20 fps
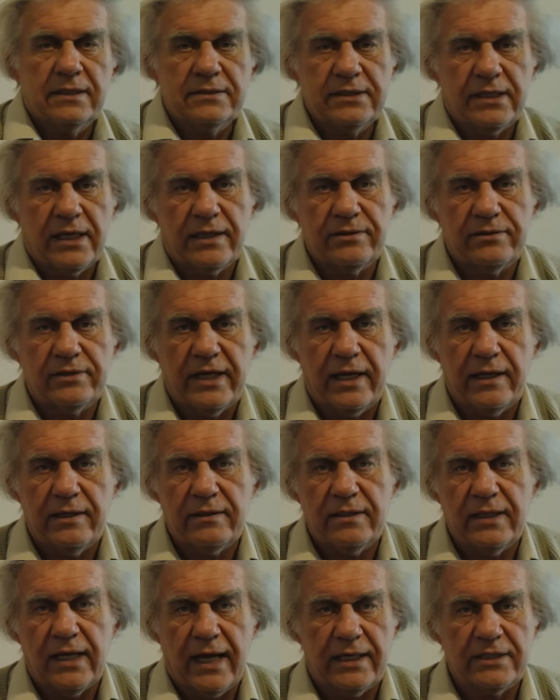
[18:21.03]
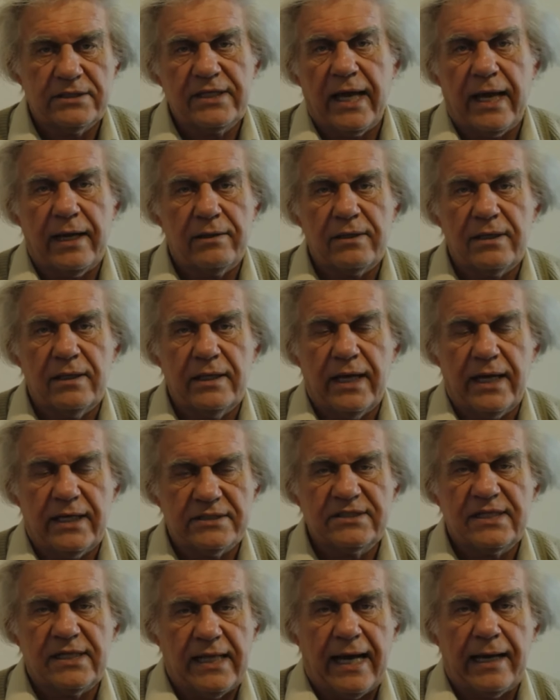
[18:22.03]
the other end as, counter,
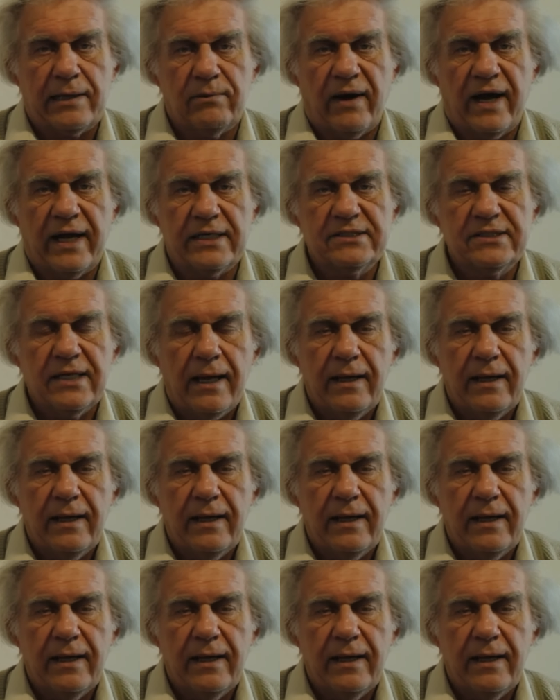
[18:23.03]
as clockwise.